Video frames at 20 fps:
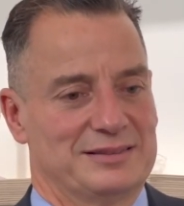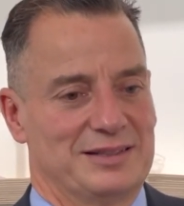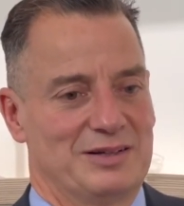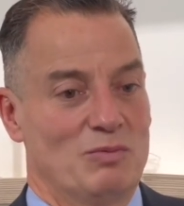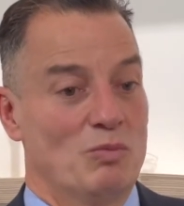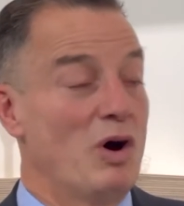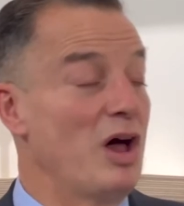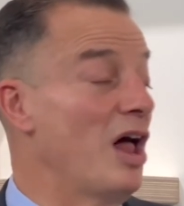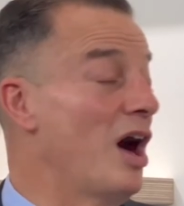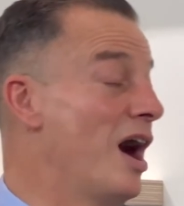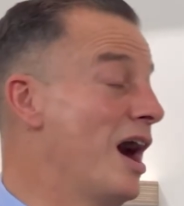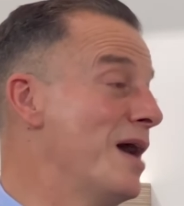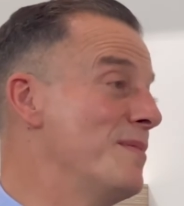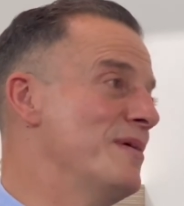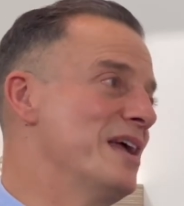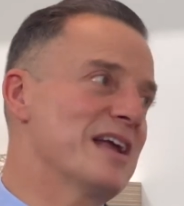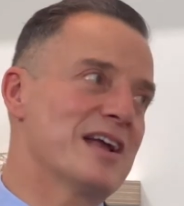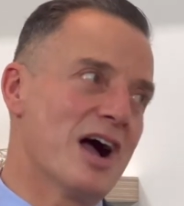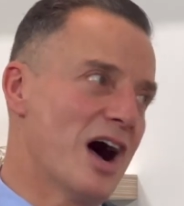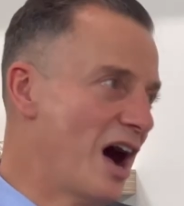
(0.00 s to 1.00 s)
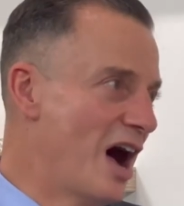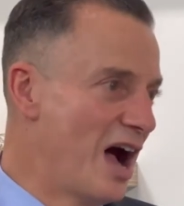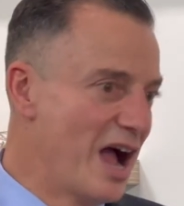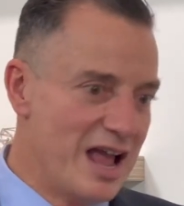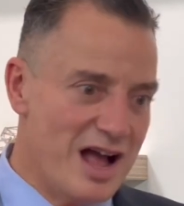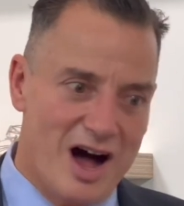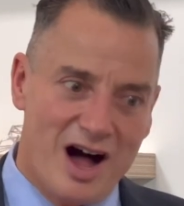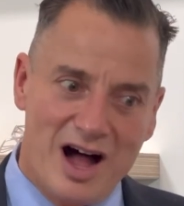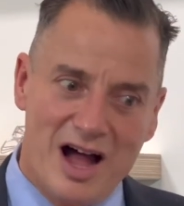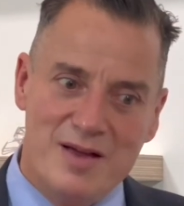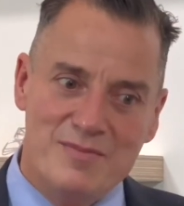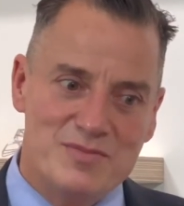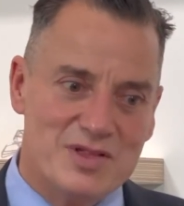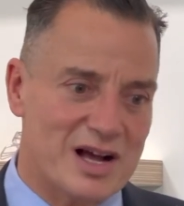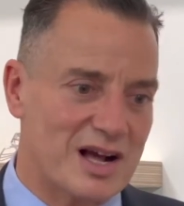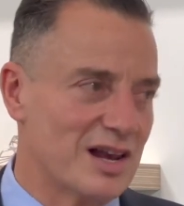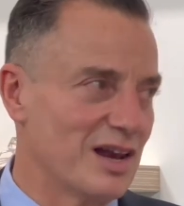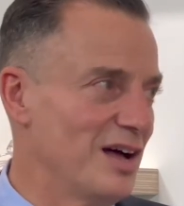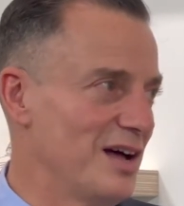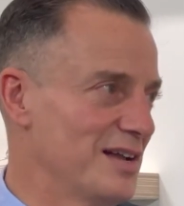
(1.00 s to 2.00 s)
Well, I'm the
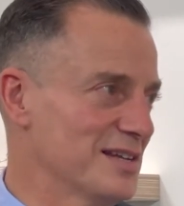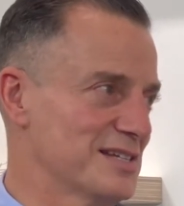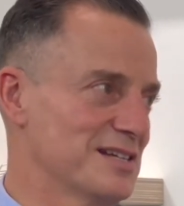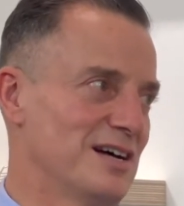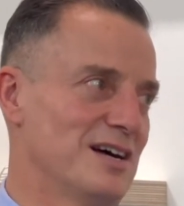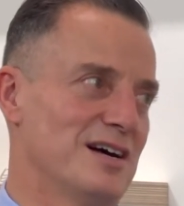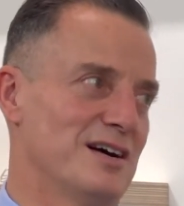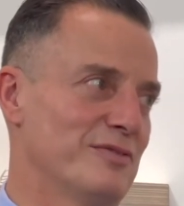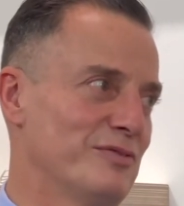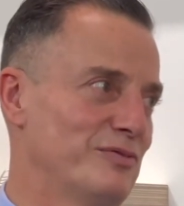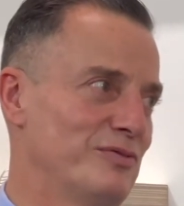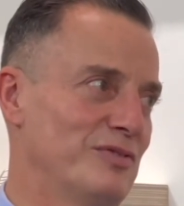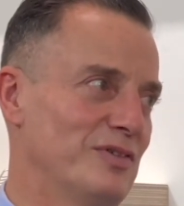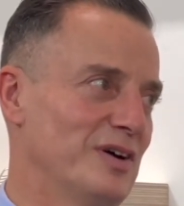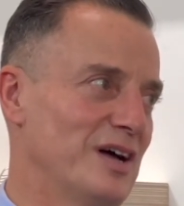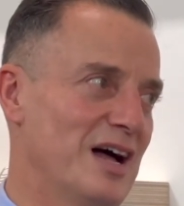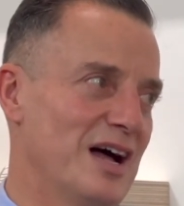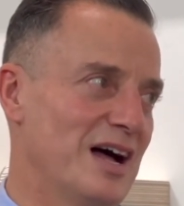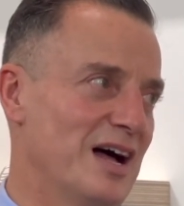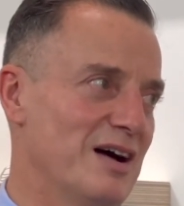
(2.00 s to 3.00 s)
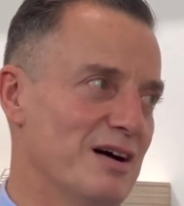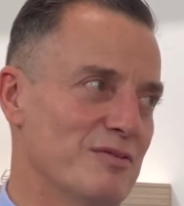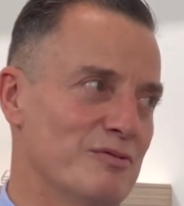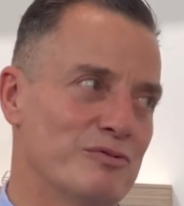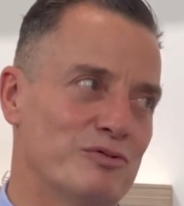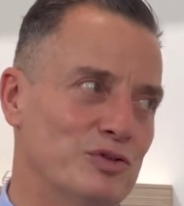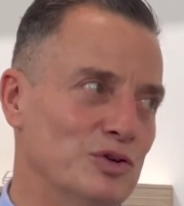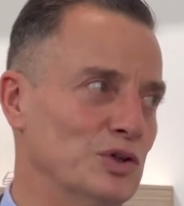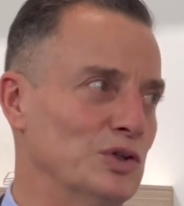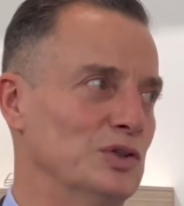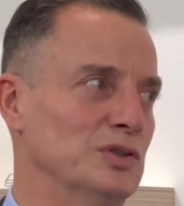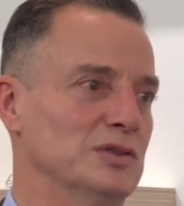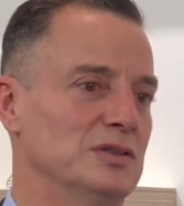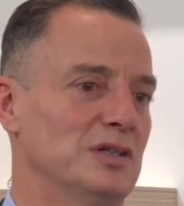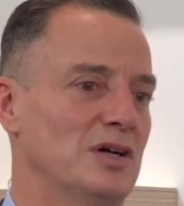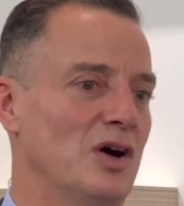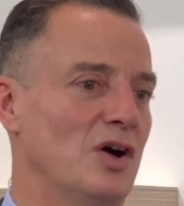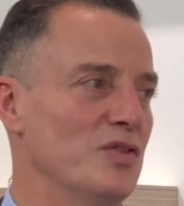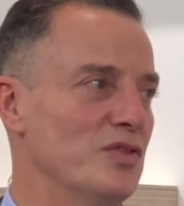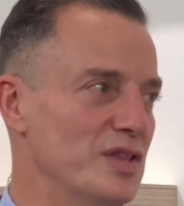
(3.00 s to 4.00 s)
glass half full
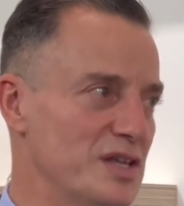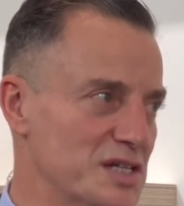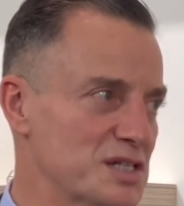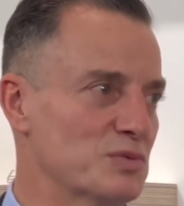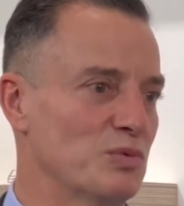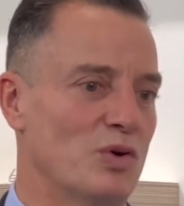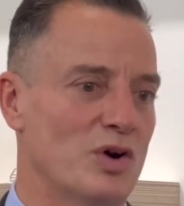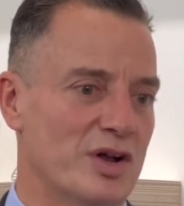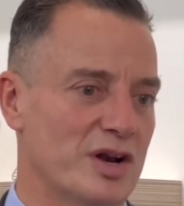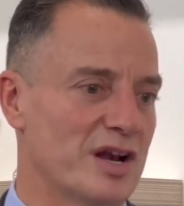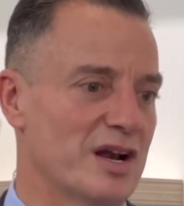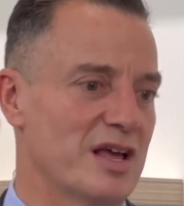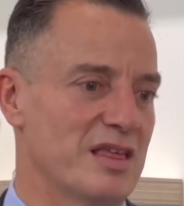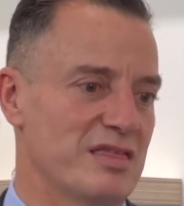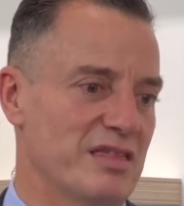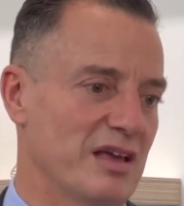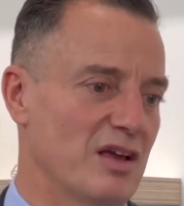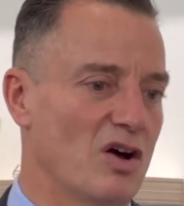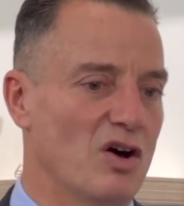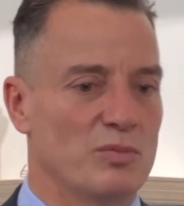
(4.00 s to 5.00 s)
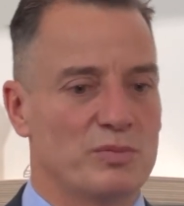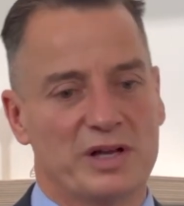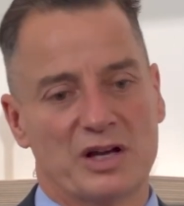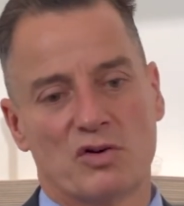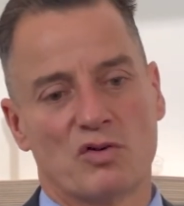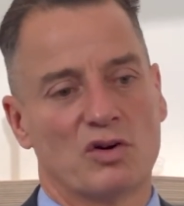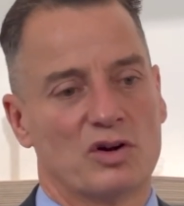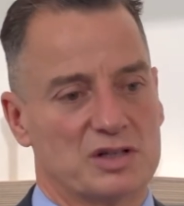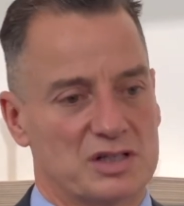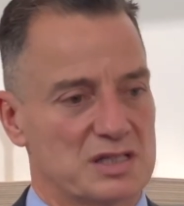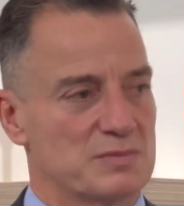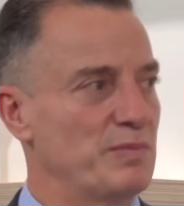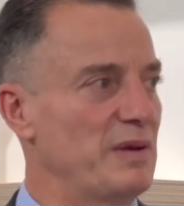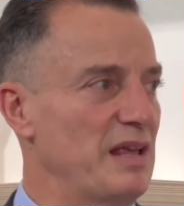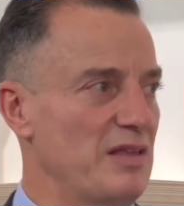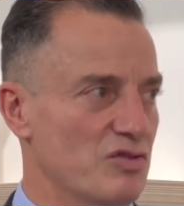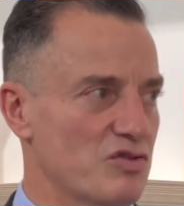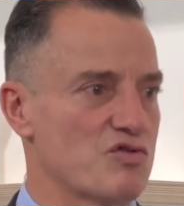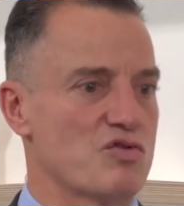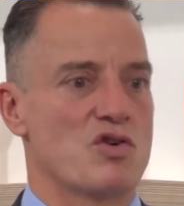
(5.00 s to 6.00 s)
on this one, and I think Omicron's
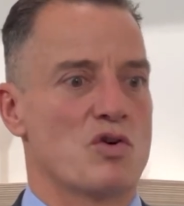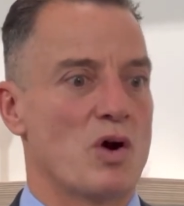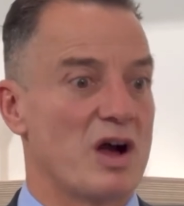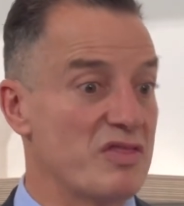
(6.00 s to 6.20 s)
been through.